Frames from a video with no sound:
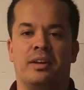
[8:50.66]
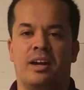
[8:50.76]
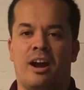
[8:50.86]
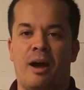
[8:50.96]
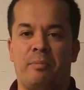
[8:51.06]

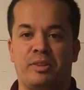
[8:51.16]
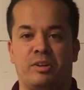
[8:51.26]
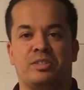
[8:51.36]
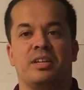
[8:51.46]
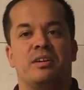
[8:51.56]
all right? But
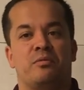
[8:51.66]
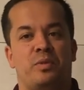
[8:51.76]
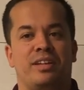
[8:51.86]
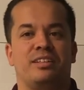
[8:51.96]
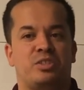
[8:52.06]
there's
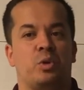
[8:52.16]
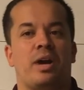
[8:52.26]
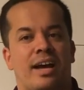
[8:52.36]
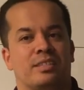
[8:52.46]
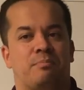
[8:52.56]
really two
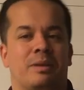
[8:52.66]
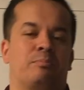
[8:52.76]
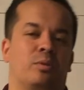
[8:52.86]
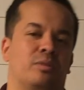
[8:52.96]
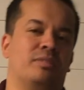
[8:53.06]
kinds of
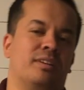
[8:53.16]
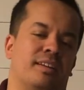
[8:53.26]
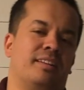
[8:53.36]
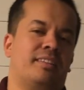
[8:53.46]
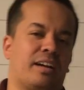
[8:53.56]
people
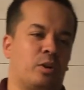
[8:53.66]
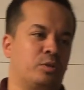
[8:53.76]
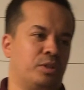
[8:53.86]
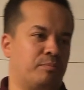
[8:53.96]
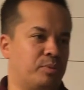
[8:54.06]
that go
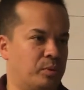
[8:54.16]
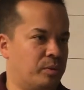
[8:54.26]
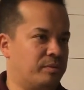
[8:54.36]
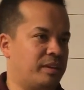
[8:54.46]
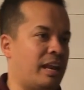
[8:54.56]
to the pool,
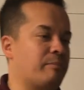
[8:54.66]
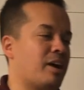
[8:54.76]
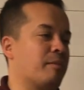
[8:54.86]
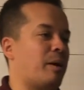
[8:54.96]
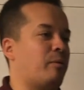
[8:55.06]
and I'm
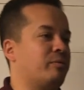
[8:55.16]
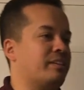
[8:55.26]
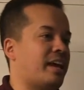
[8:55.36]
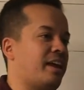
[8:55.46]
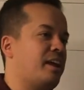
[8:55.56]
talking about
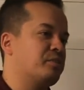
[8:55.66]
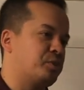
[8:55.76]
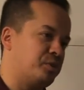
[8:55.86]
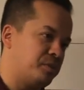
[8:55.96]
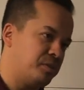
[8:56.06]
that
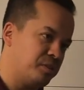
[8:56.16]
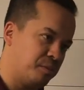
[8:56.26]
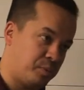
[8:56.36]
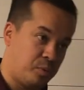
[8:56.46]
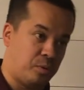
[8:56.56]
enter the
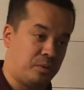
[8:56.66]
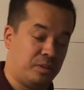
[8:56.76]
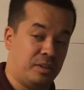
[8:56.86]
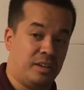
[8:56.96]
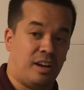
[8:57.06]

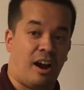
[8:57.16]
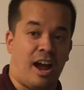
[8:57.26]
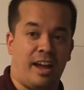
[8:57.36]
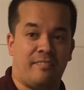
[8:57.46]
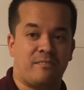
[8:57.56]
pool, all
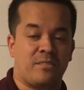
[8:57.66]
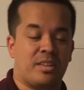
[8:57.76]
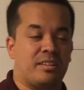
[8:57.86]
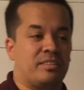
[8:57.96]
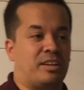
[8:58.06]
right?
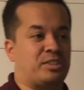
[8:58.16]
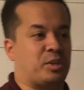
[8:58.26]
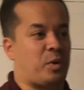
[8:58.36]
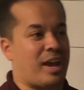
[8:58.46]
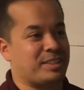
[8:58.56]
there's the
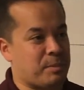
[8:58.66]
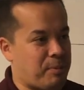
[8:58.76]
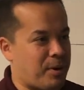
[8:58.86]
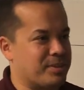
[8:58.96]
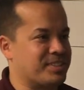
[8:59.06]
crazy
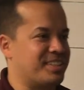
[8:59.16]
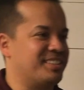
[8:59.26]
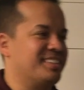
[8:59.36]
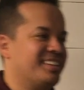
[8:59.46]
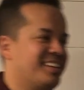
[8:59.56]
person
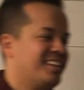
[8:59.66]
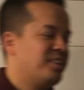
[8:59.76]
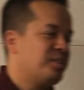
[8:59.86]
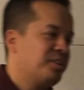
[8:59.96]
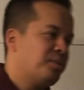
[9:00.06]

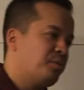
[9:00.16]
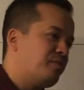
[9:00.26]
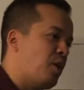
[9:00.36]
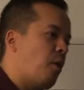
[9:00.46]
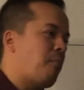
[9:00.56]
with
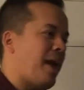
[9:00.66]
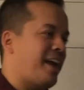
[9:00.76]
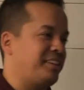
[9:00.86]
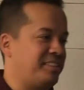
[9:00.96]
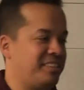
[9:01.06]
no
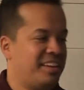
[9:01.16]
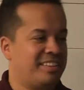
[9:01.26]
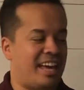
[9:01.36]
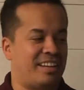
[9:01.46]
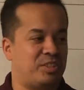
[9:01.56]
abandon
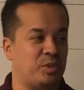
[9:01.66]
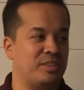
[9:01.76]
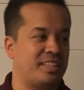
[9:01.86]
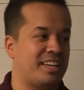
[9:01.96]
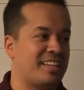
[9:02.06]
that as soon
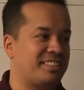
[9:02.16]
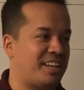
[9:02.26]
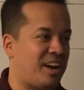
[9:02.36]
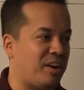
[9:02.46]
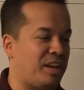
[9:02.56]
as he gets
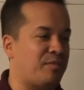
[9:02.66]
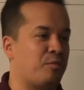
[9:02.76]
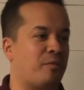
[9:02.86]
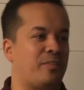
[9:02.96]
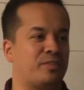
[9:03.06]
there, even
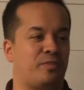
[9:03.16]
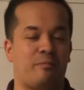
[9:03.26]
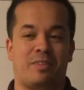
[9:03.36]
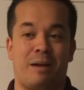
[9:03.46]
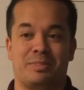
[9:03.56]
with his
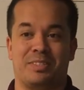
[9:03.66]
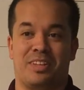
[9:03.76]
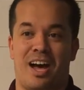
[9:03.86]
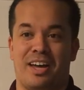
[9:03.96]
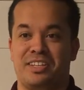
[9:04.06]
flip-flops still
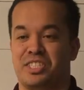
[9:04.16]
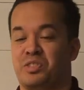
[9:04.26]
on, he just